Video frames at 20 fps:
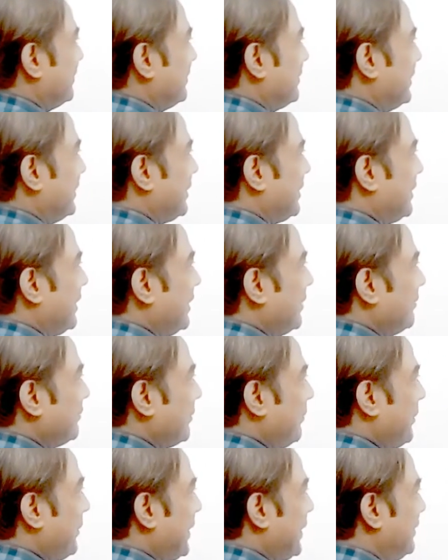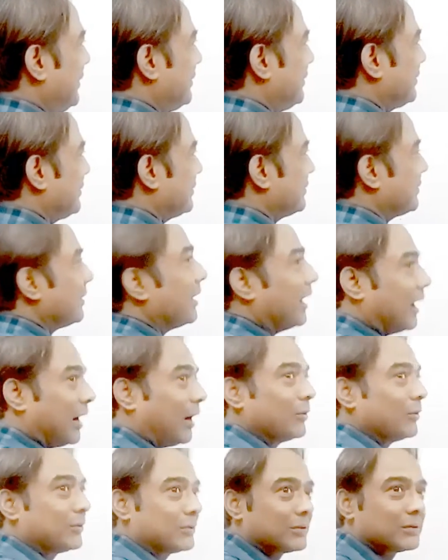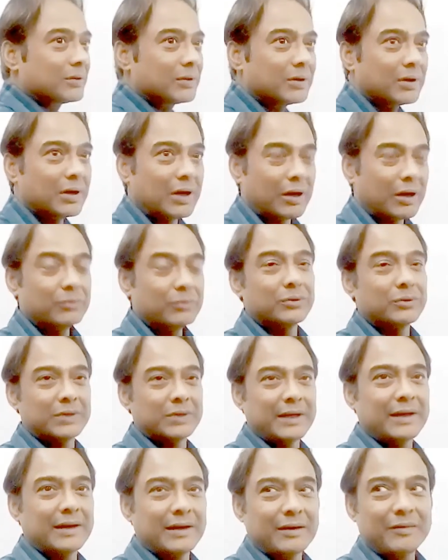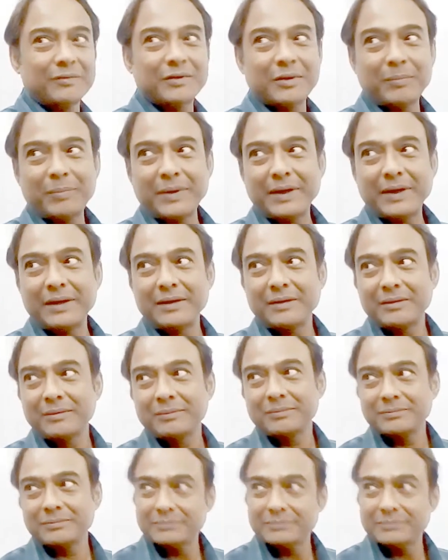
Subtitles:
Take care of the pet. How to take care of the pet.